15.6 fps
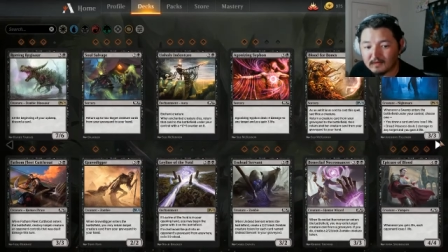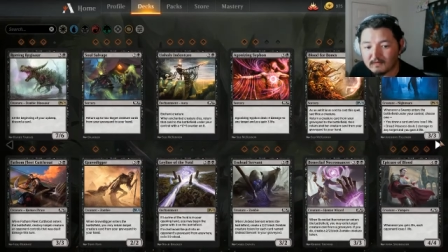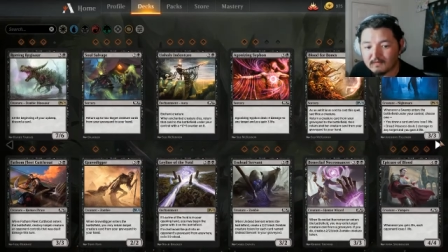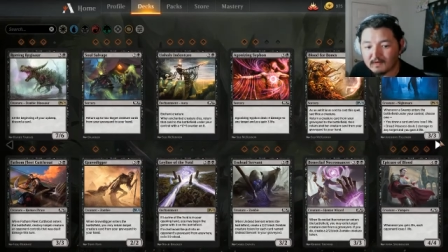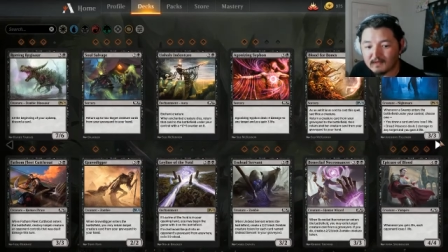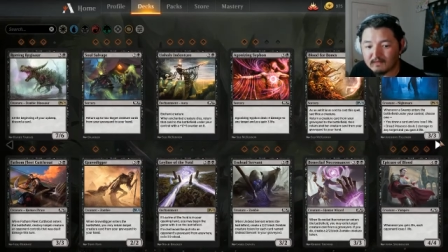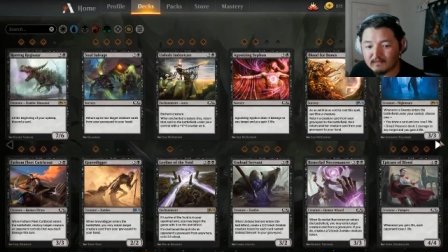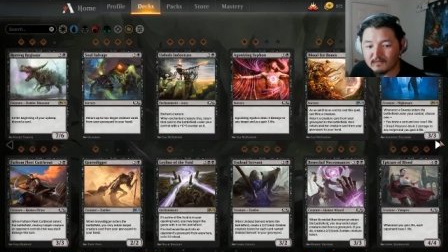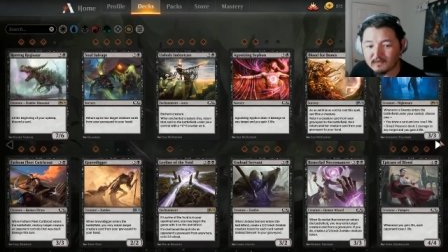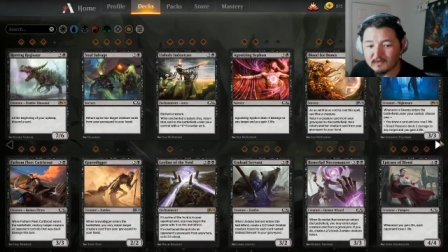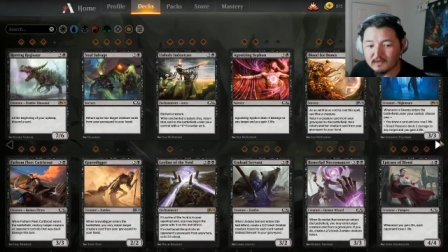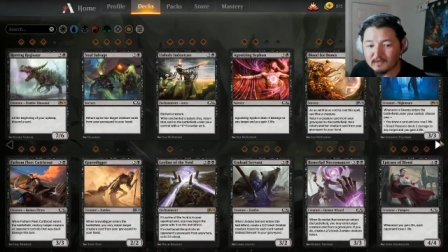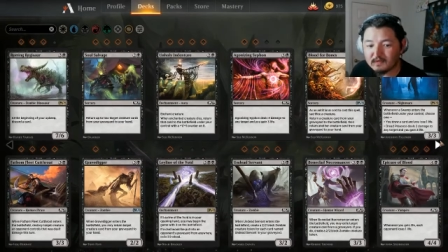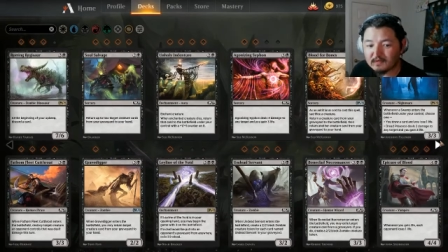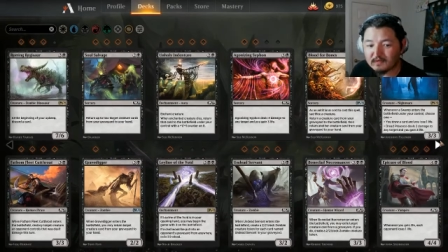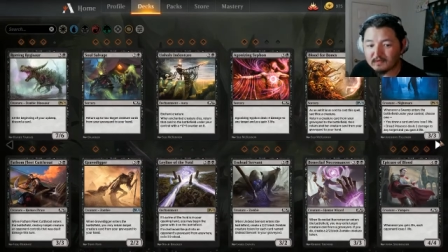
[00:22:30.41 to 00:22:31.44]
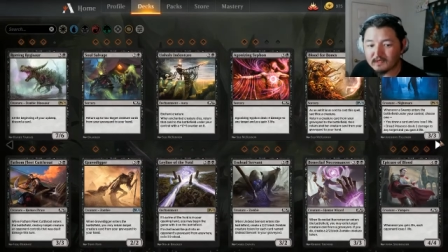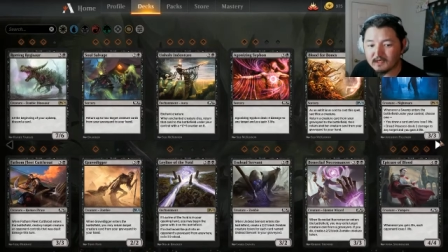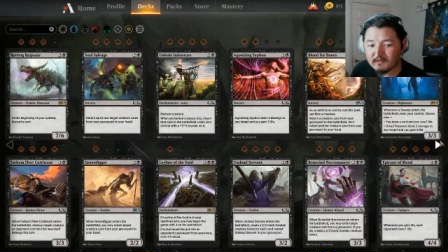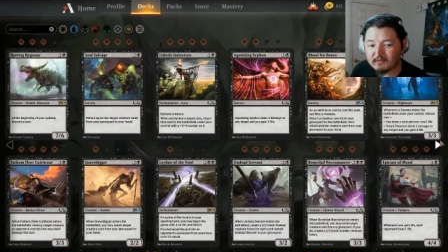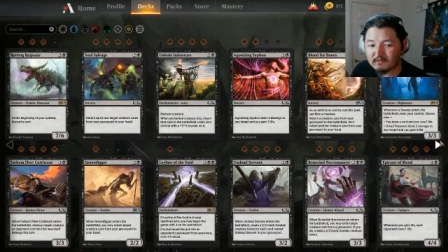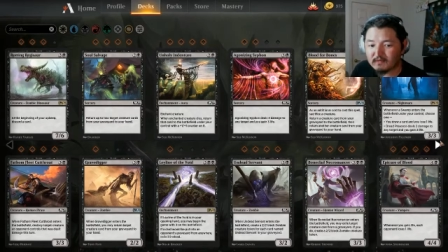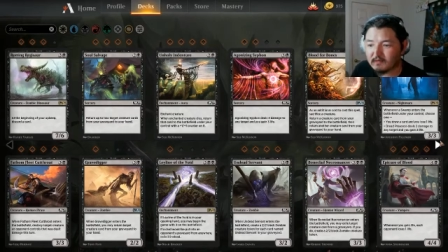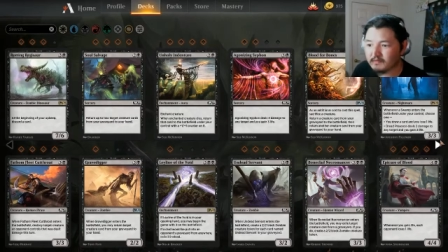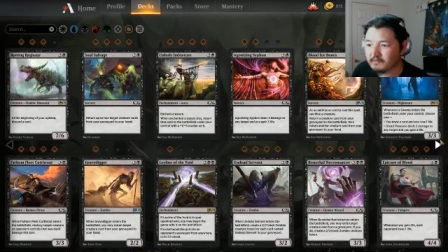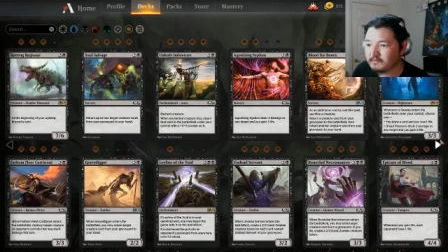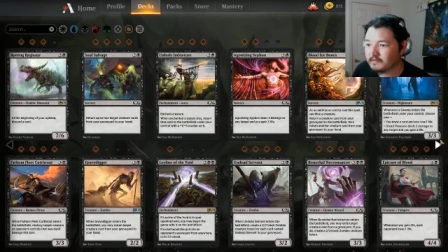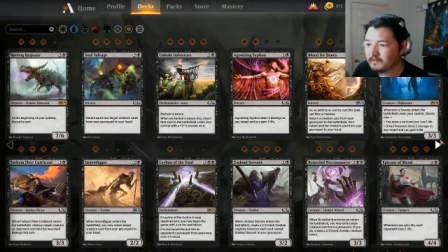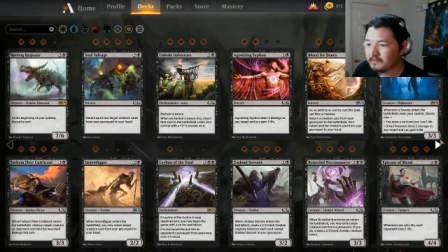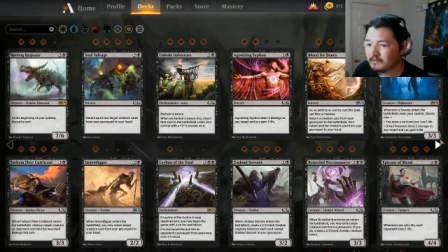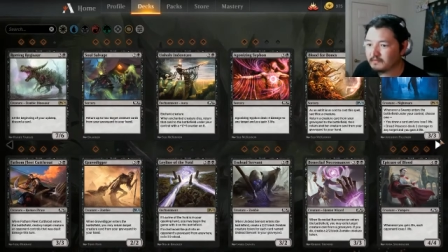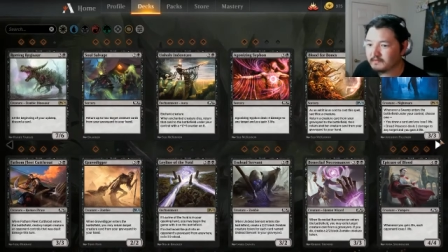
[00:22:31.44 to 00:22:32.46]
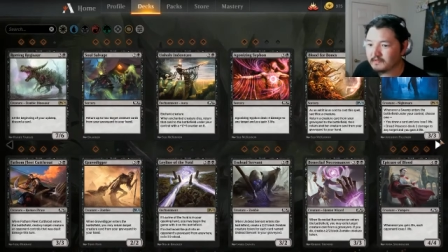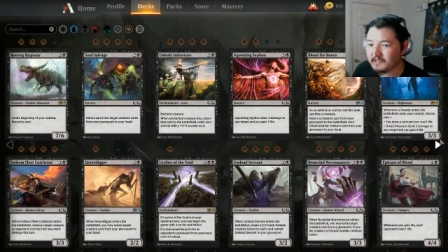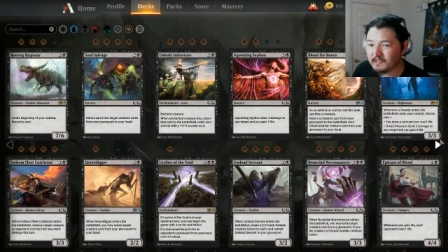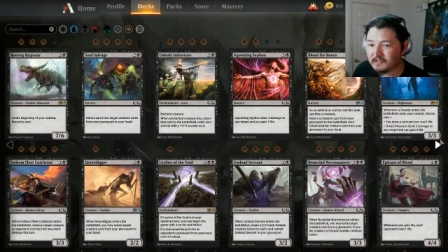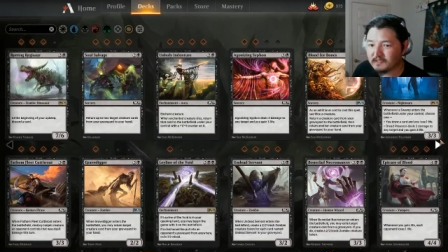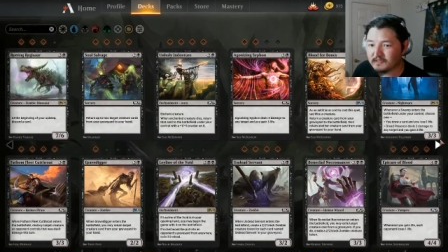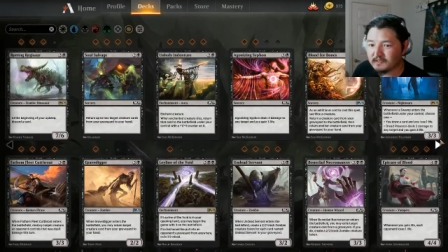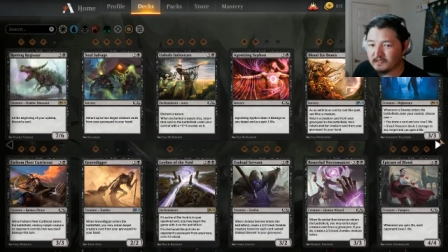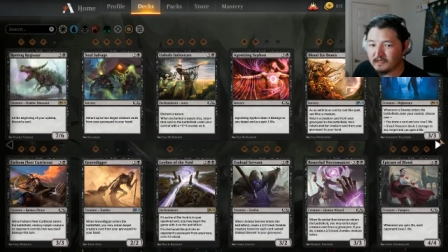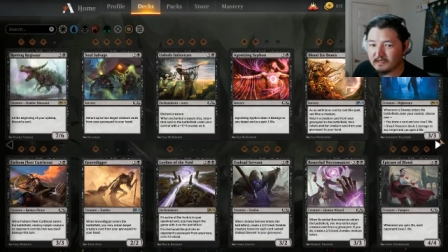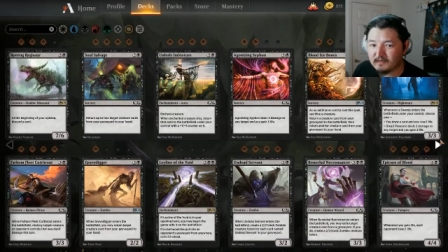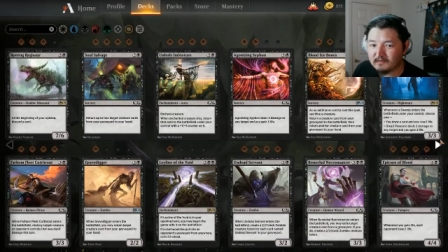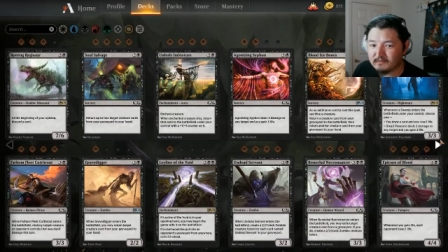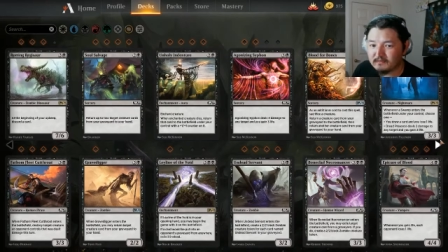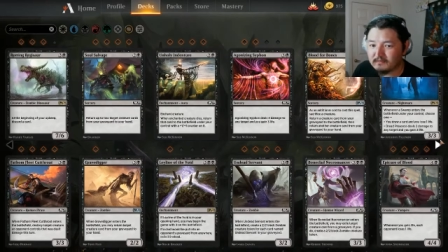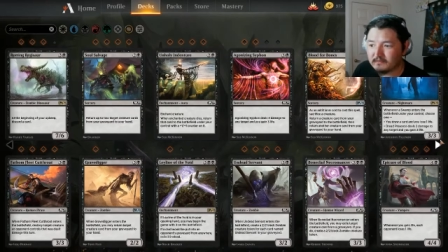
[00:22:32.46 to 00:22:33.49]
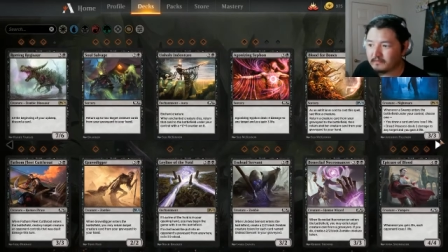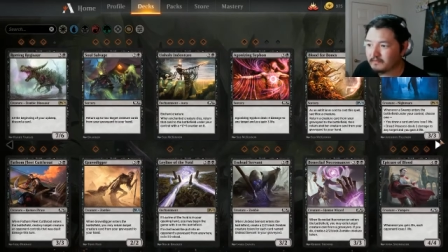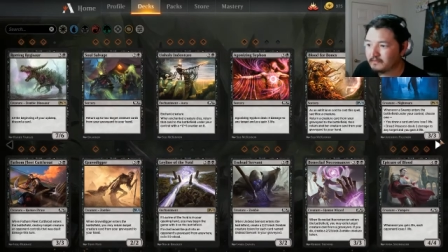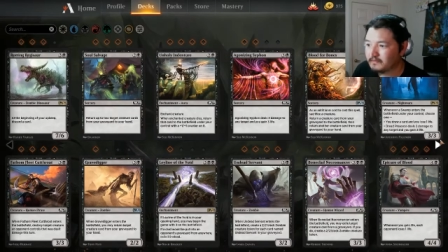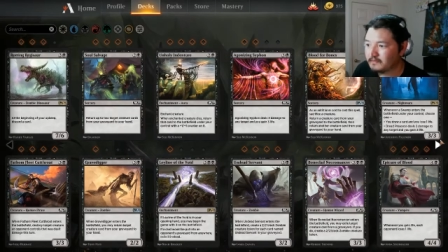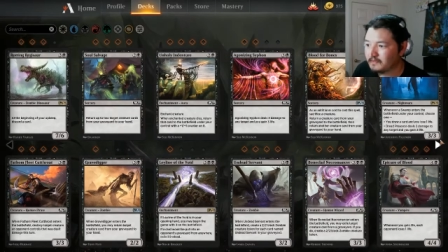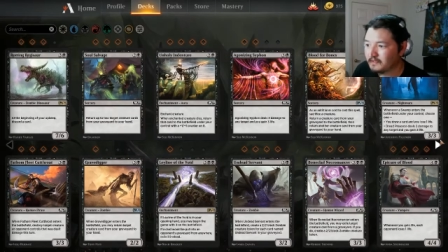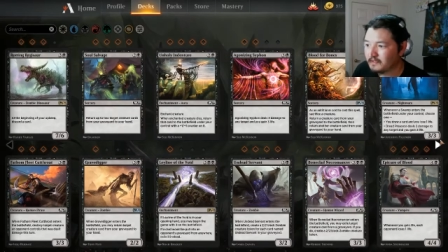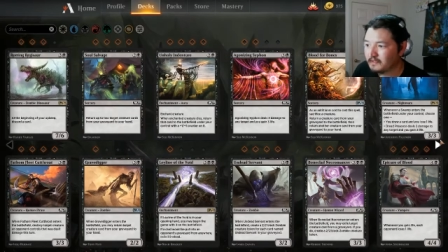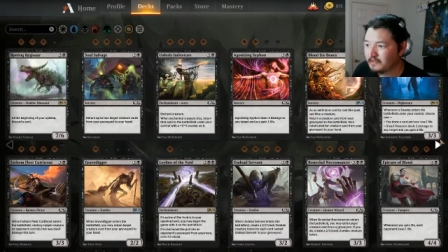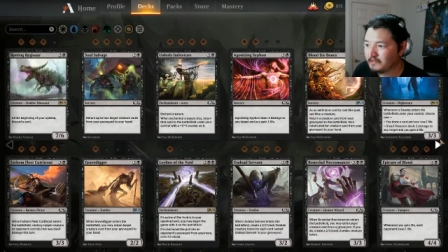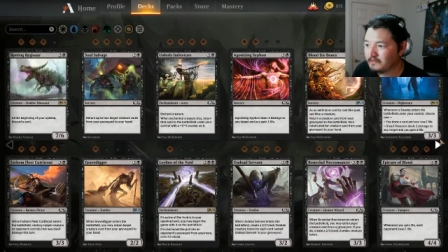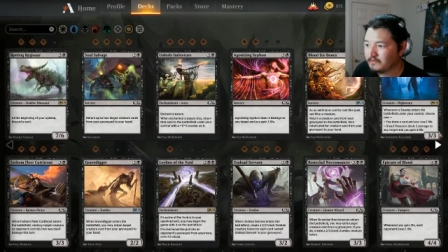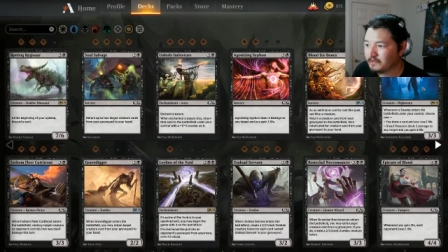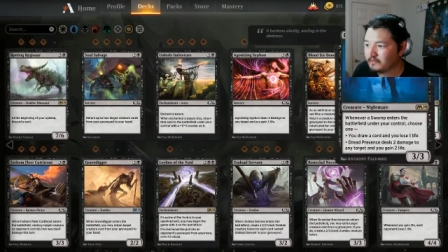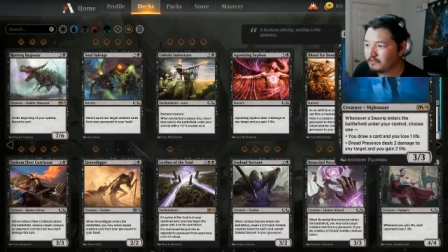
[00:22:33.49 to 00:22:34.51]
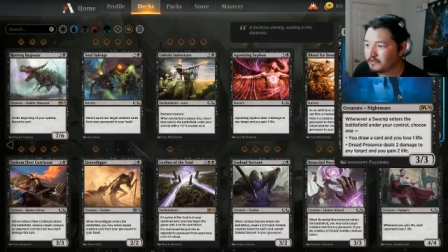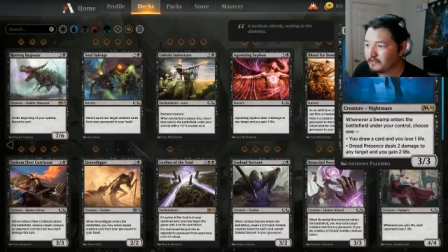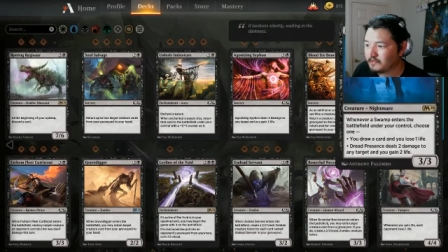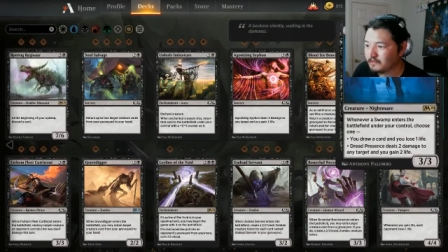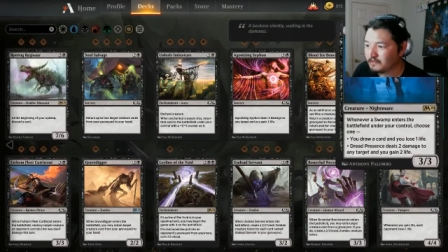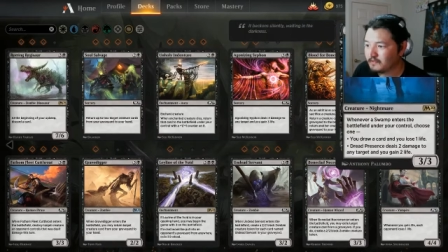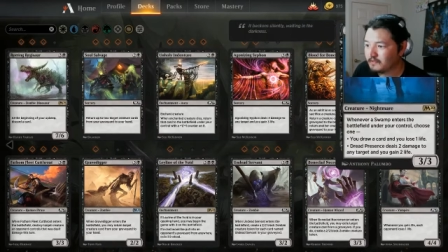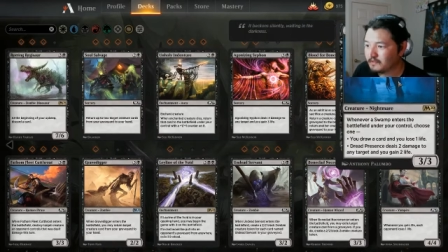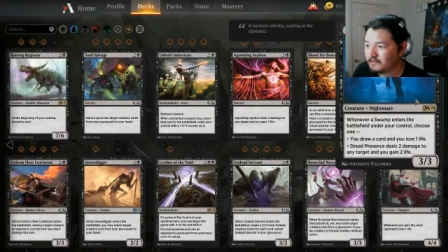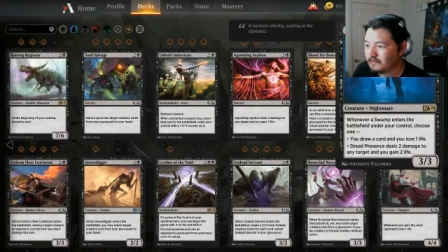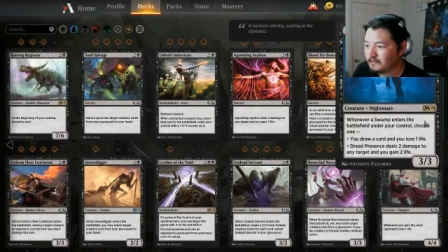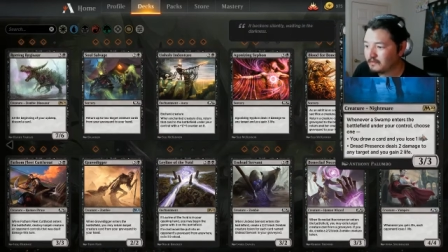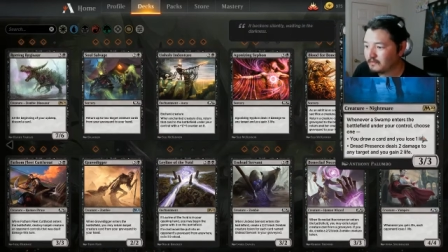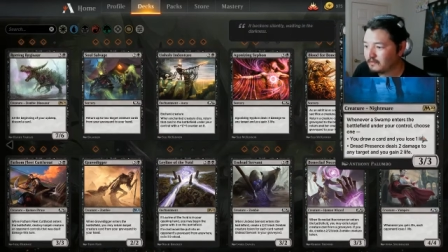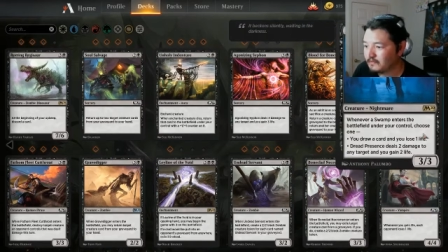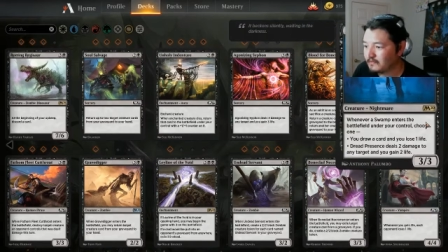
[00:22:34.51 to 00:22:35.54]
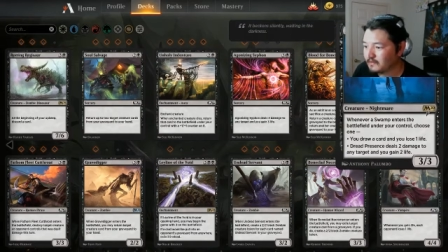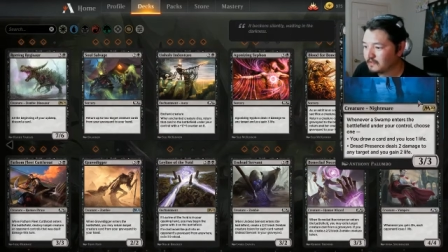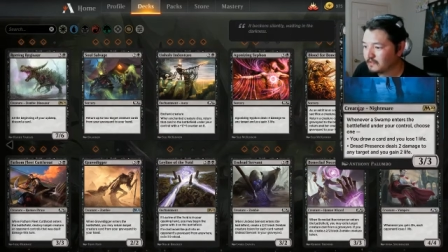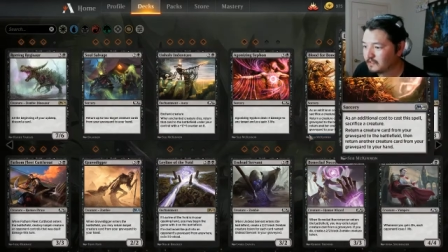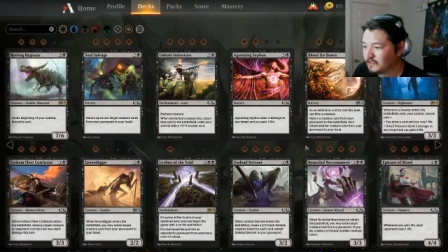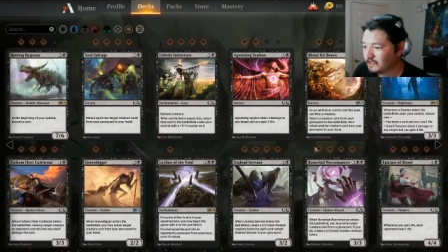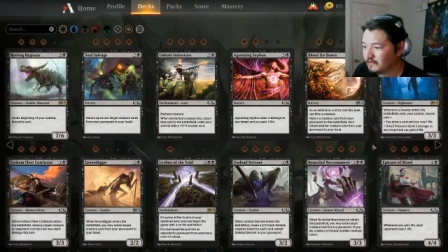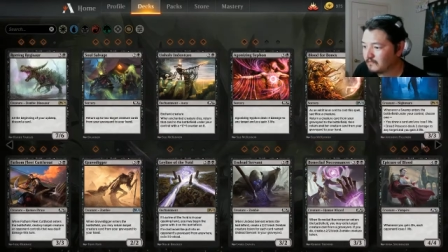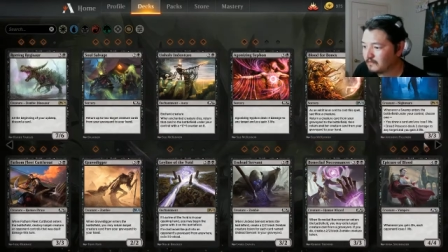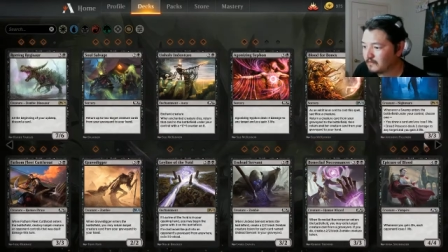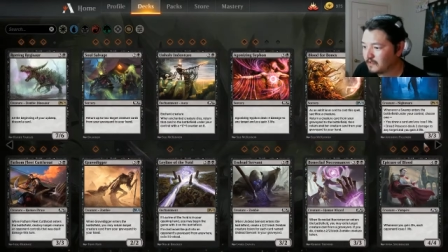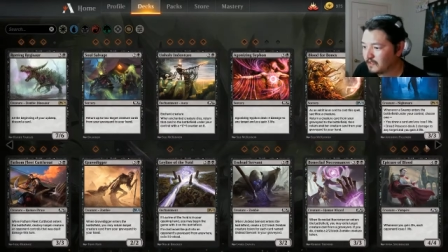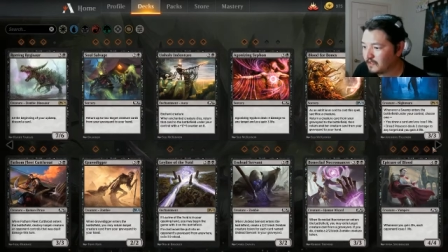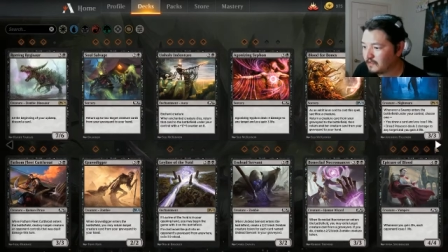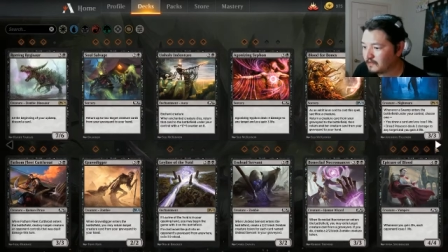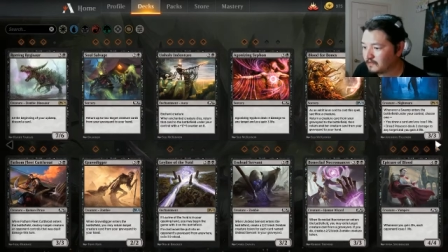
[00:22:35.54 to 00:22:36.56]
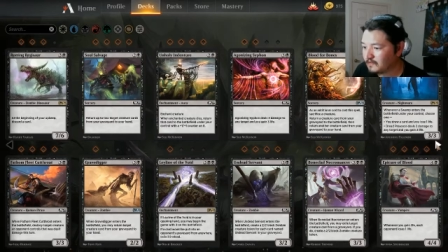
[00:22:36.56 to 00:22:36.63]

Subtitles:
Fathom Fleet, Cutthroat. What was that? Ixalan? Dread Presence. Excited for that.